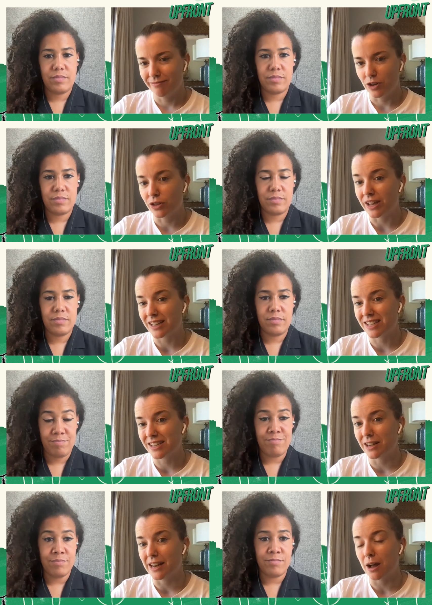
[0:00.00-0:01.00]
Speaker 1: that
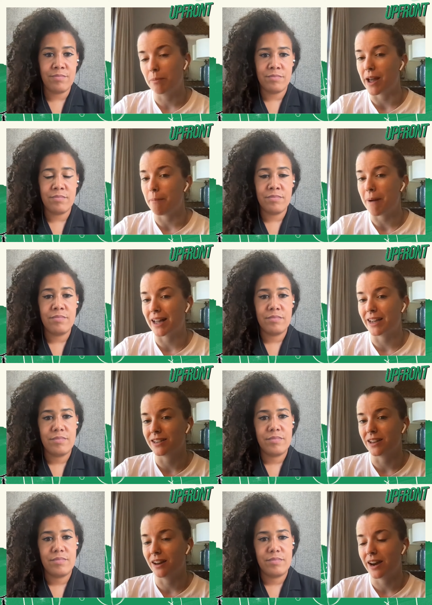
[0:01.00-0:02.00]
still help me get back
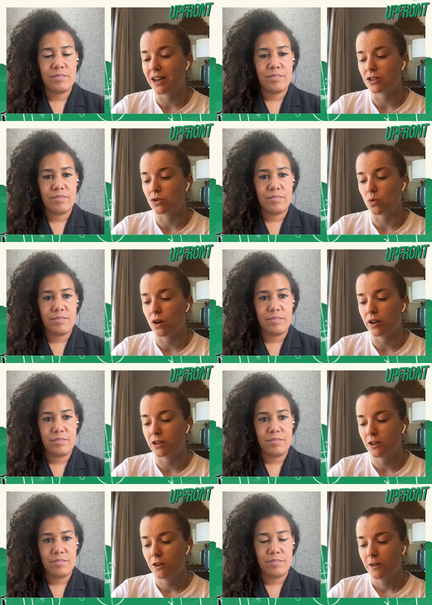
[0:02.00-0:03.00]
into the Lionesses squad?
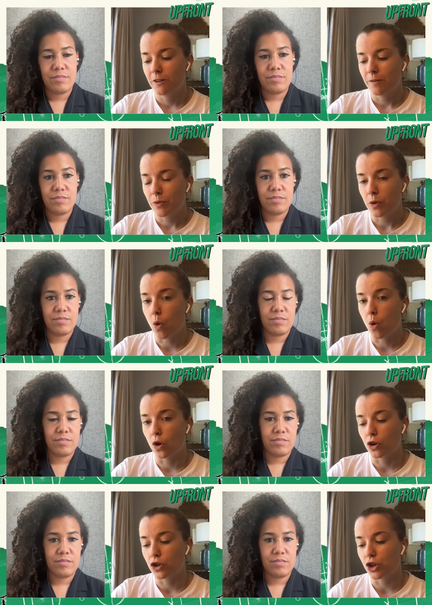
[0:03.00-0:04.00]
Or
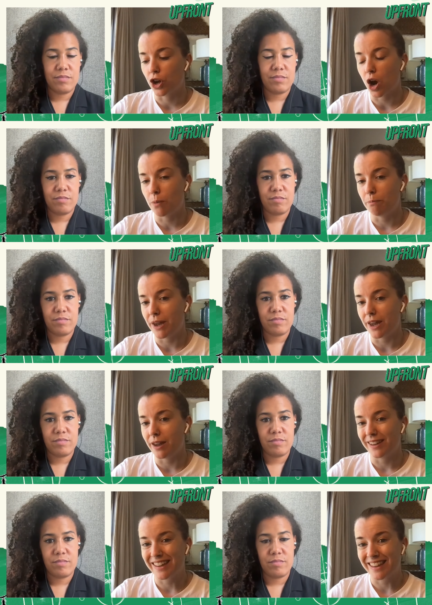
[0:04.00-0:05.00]
could she go and
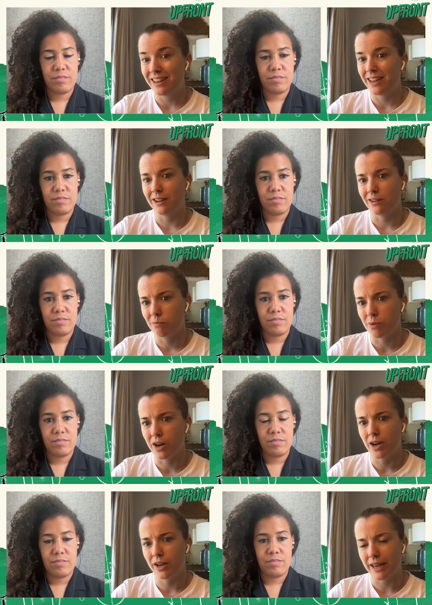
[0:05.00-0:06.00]
be key number
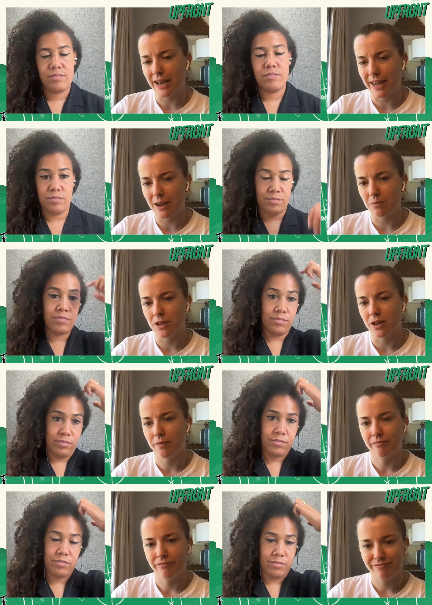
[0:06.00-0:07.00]
9, get game
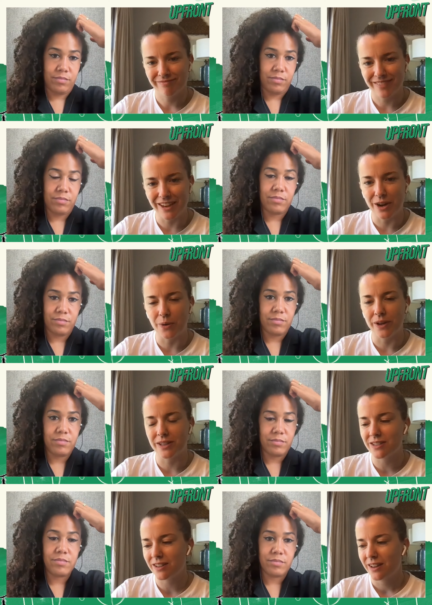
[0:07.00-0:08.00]
time? You know,
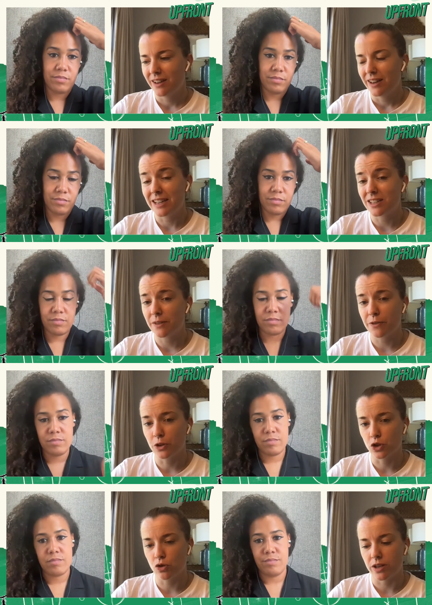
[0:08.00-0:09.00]
it's a
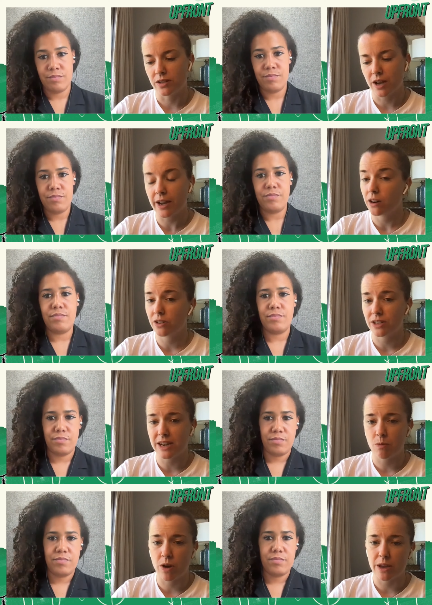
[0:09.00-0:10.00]
difficult choice. I can
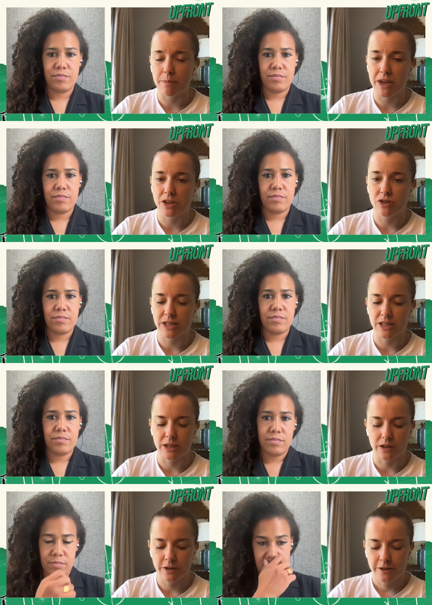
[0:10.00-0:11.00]
understand why they'd be interested
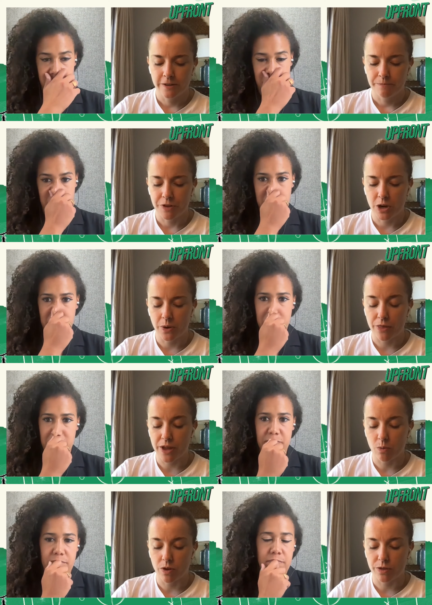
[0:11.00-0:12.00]
in her. You know, and I
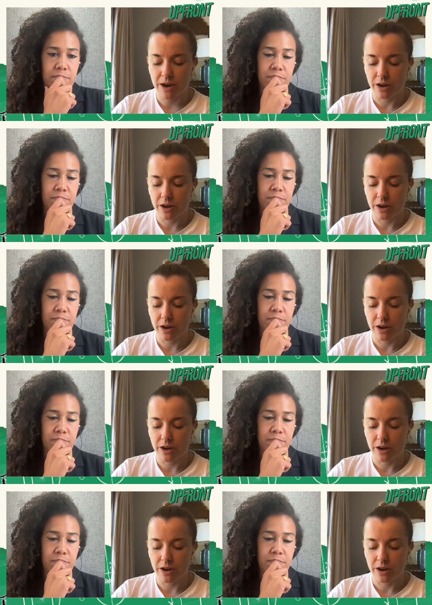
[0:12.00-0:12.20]
think with Man